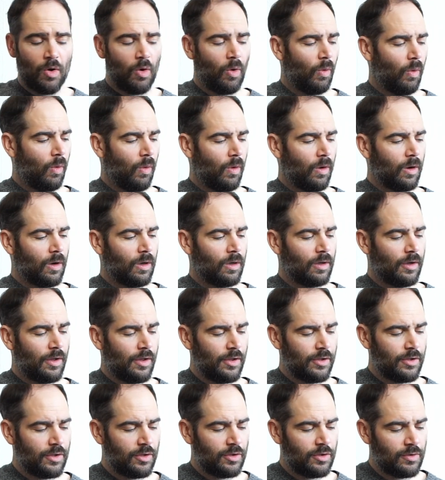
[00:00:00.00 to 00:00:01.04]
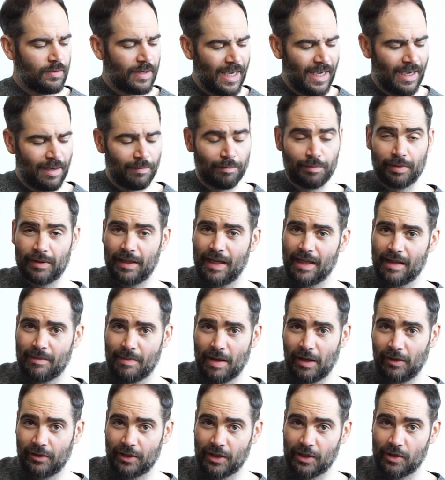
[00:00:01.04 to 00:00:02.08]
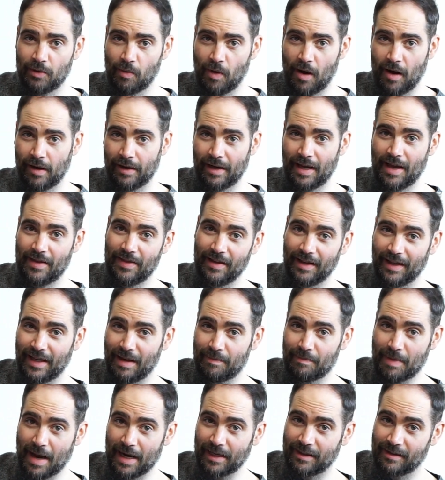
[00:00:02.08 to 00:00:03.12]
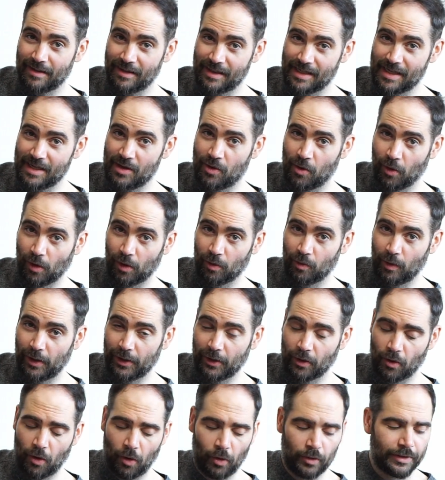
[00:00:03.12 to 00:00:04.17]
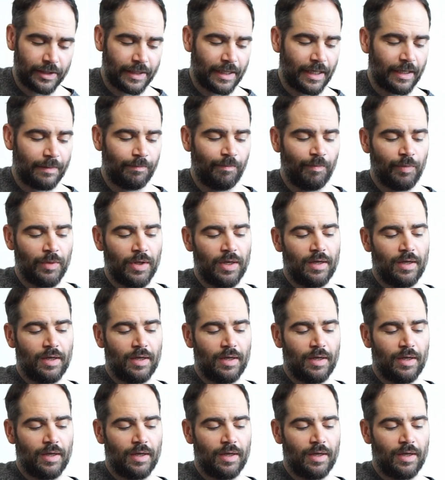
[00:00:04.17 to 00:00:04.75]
or you can't play the melody you want and then get back to the D chord while you're holding it.